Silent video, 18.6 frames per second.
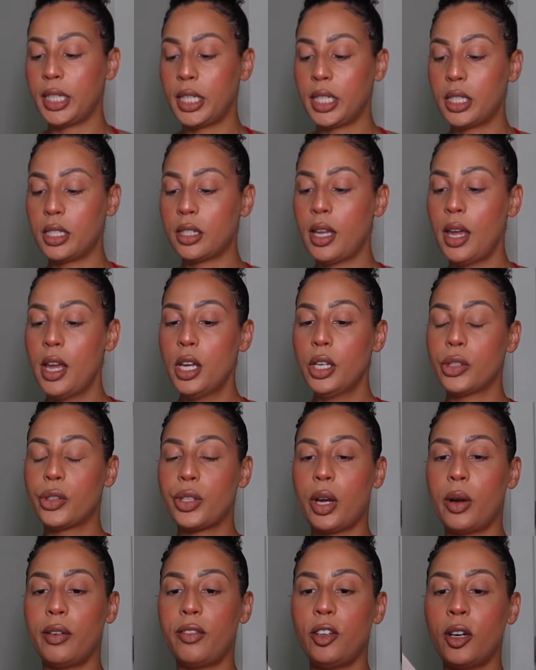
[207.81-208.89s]
these.
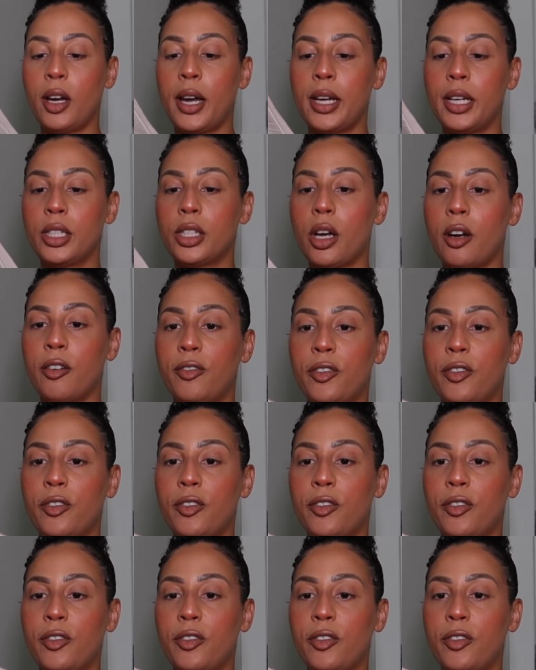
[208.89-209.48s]
So if you guys are